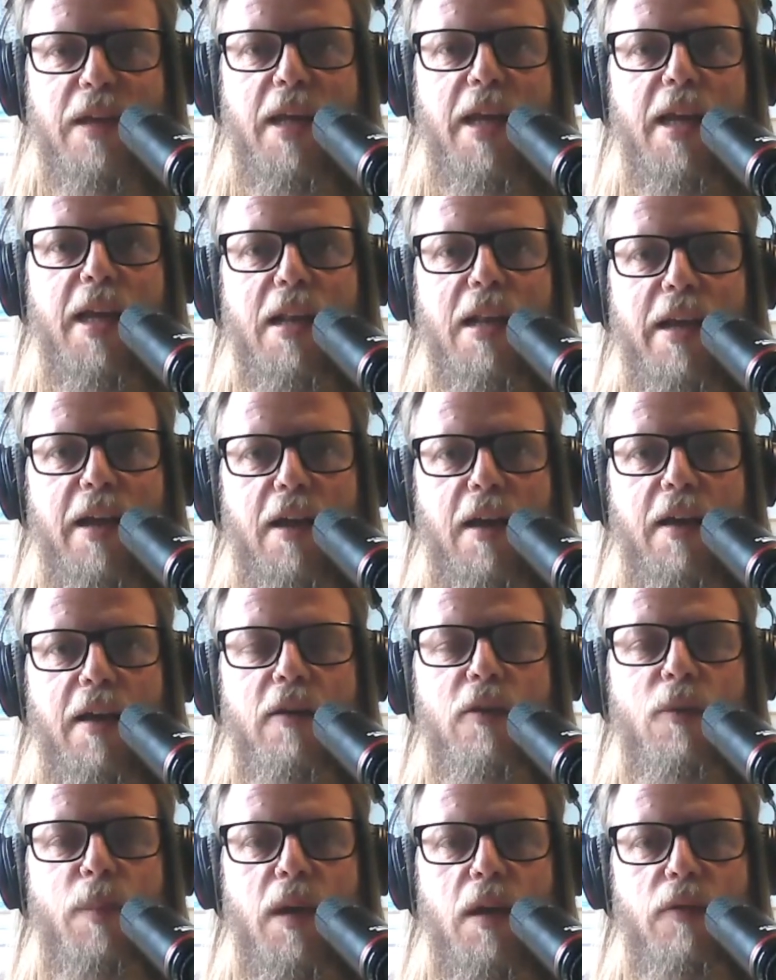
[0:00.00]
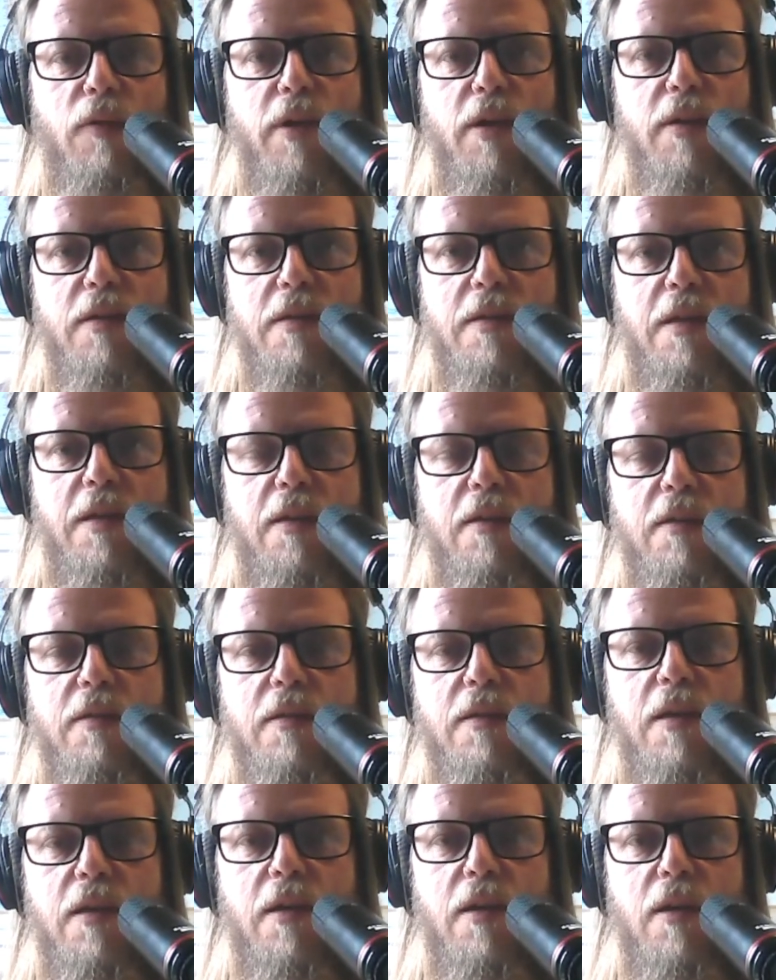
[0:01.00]
healing
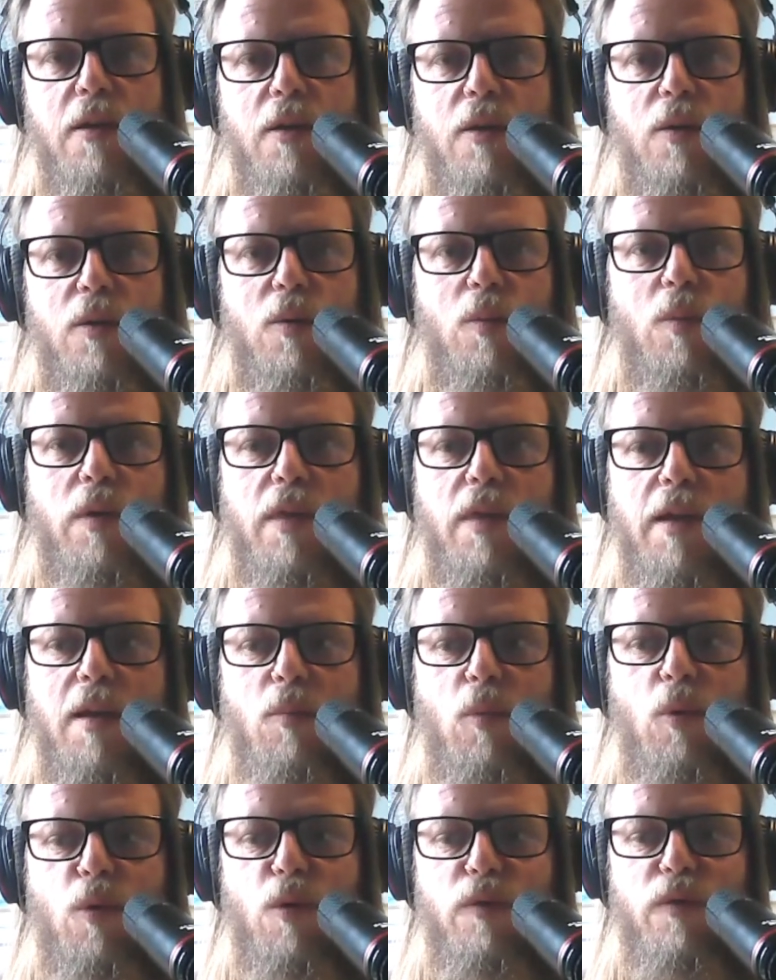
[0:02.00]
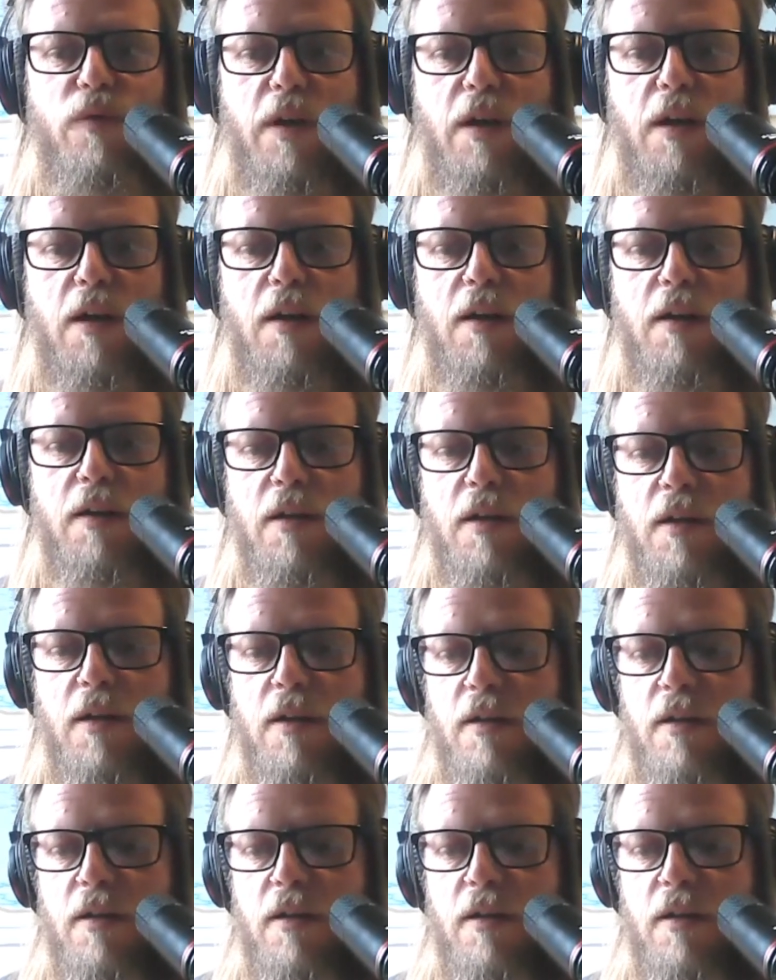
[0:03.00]
experiences within more of a